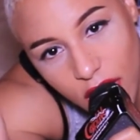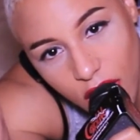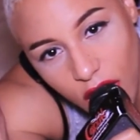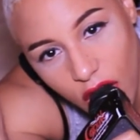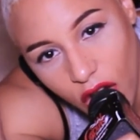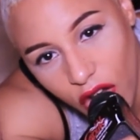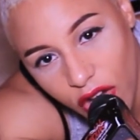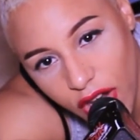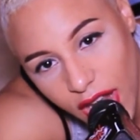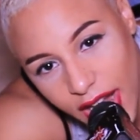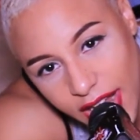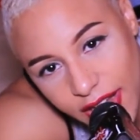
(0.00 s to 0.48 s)

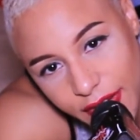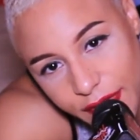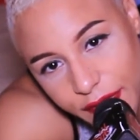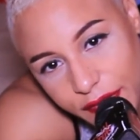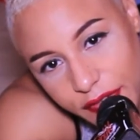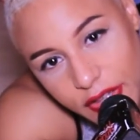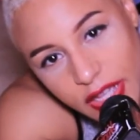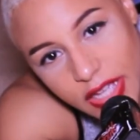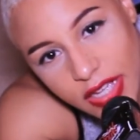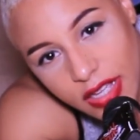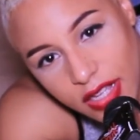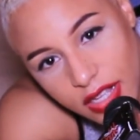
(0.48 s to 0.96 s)
on
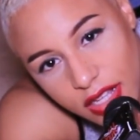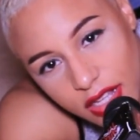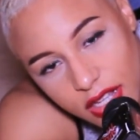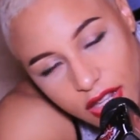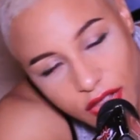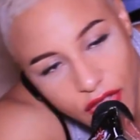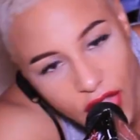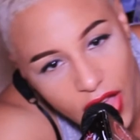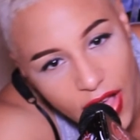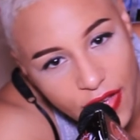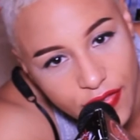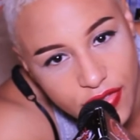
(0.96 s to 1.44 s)
anything
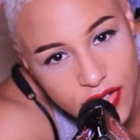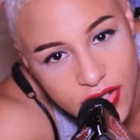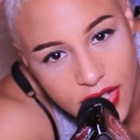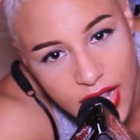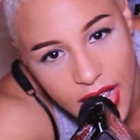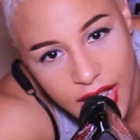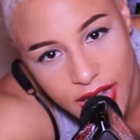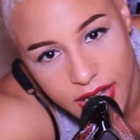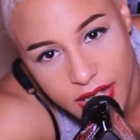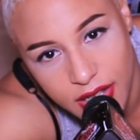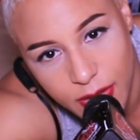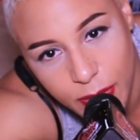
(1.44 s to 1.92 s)
that I've
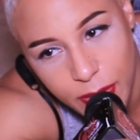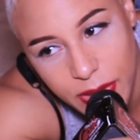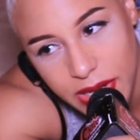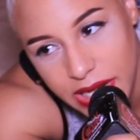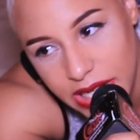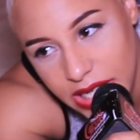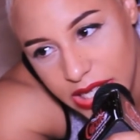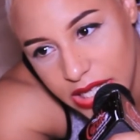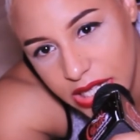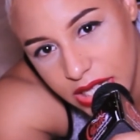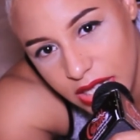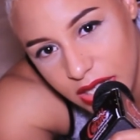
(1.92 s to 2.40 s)
said,
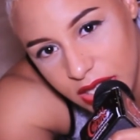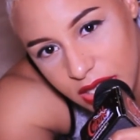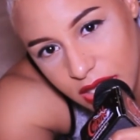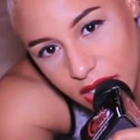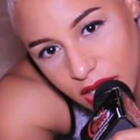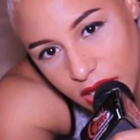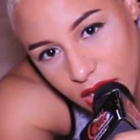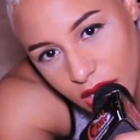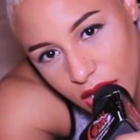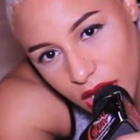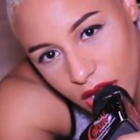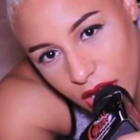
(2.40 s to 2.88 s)
please.
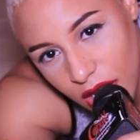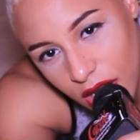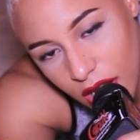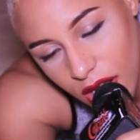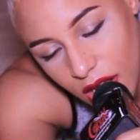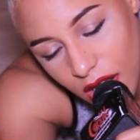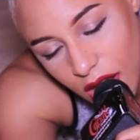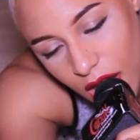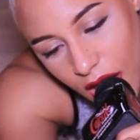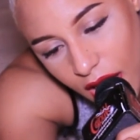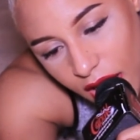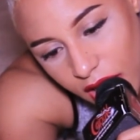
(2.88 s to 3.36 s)

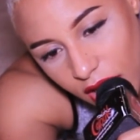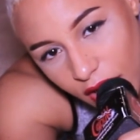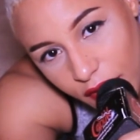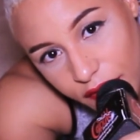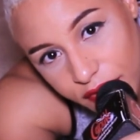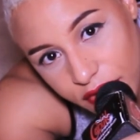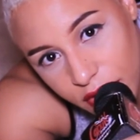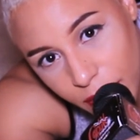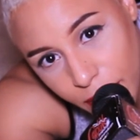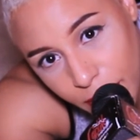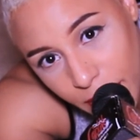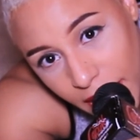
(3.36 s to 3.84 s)
I love
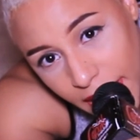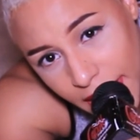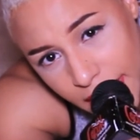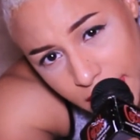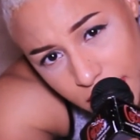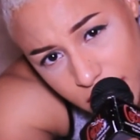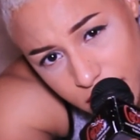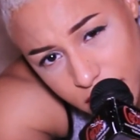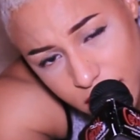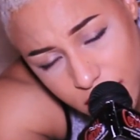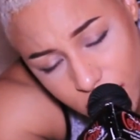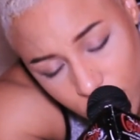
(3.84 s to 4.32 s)

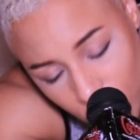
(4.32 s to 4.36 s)
debates.